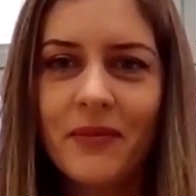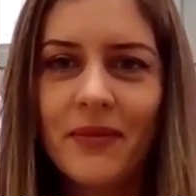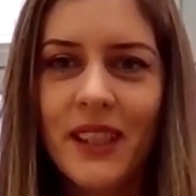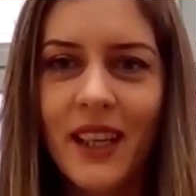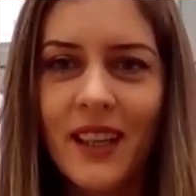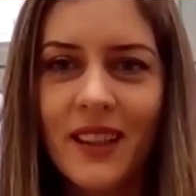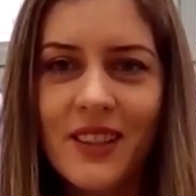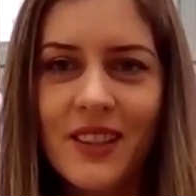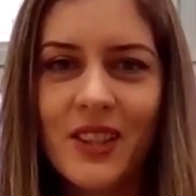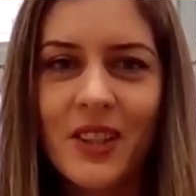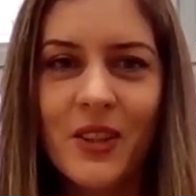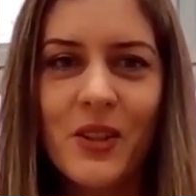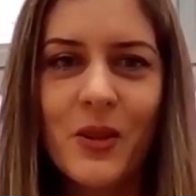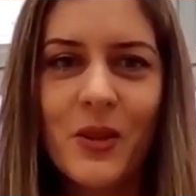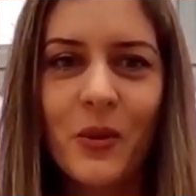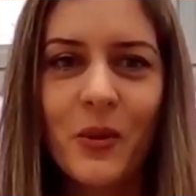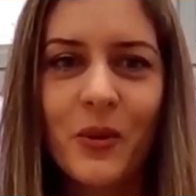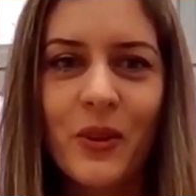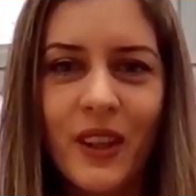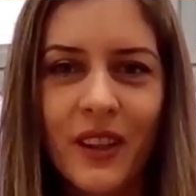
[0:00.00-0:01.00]

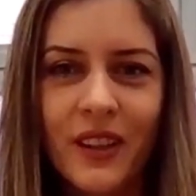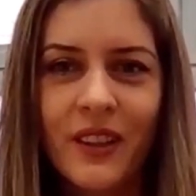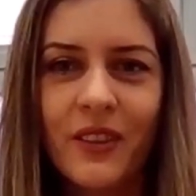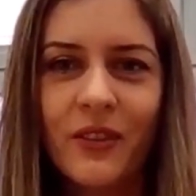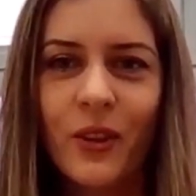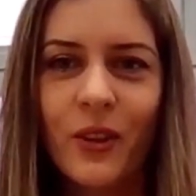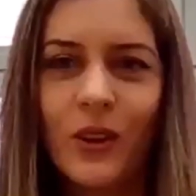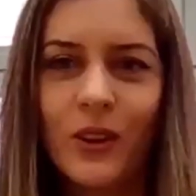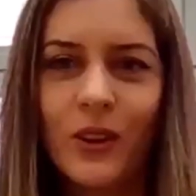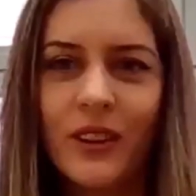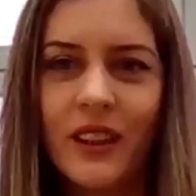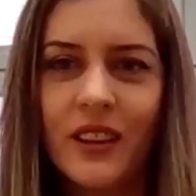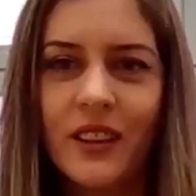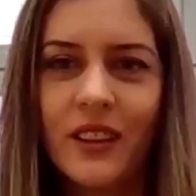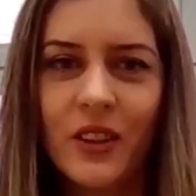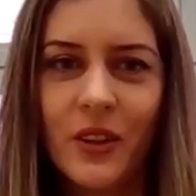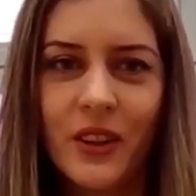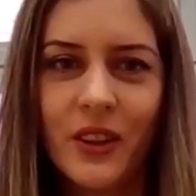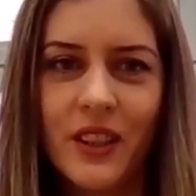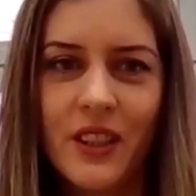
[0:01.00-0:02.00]
youngsters who were involved
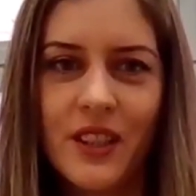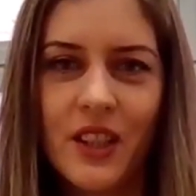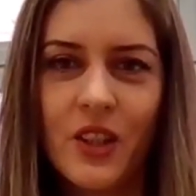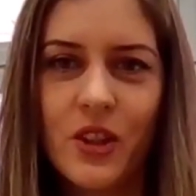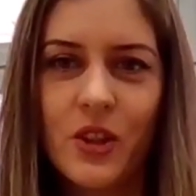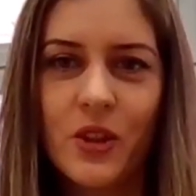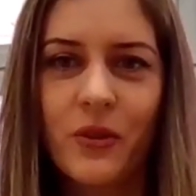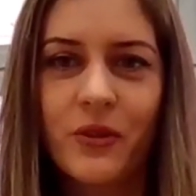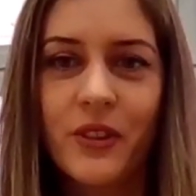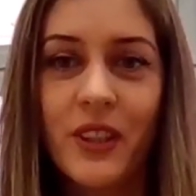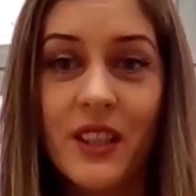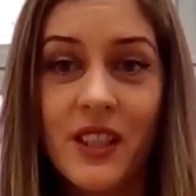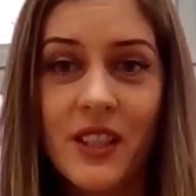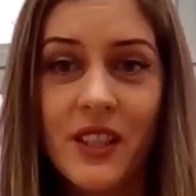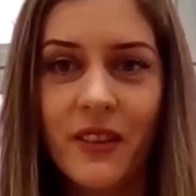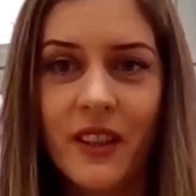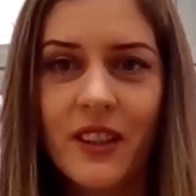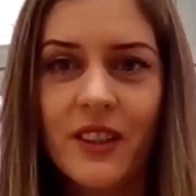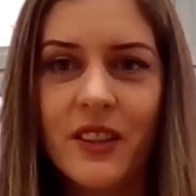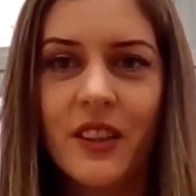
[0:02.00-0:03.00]
in the organization of
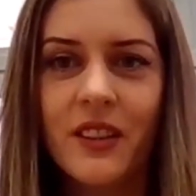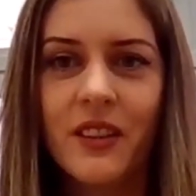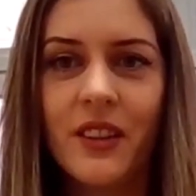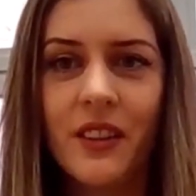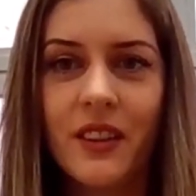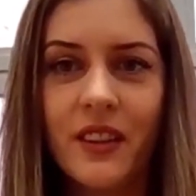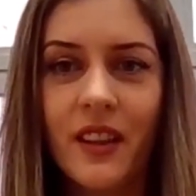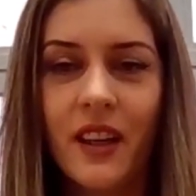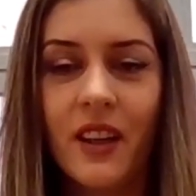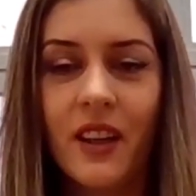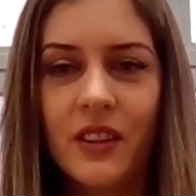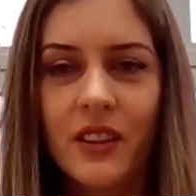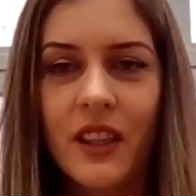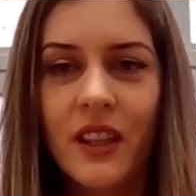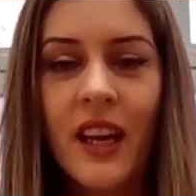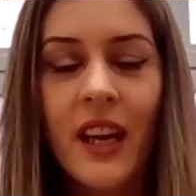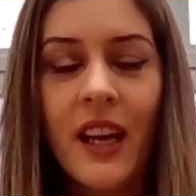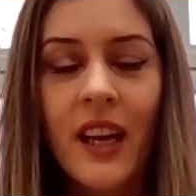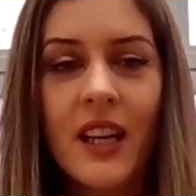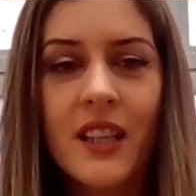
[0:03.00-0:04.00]
this event that turned
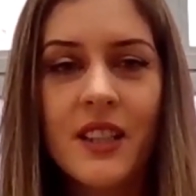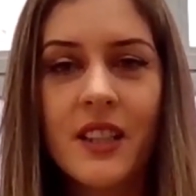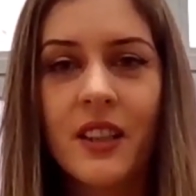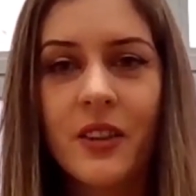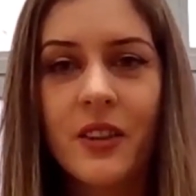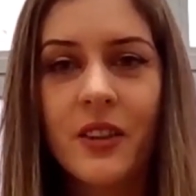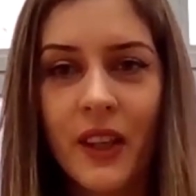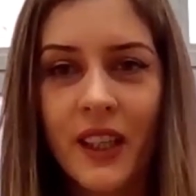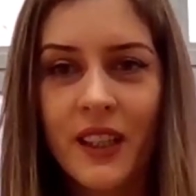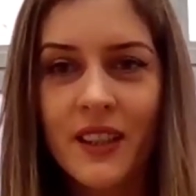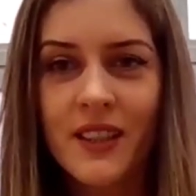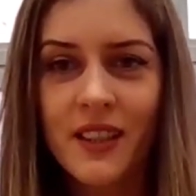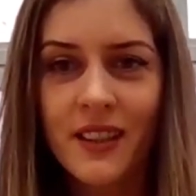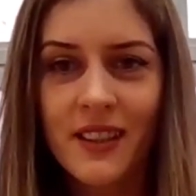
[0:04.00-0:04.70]
out as a great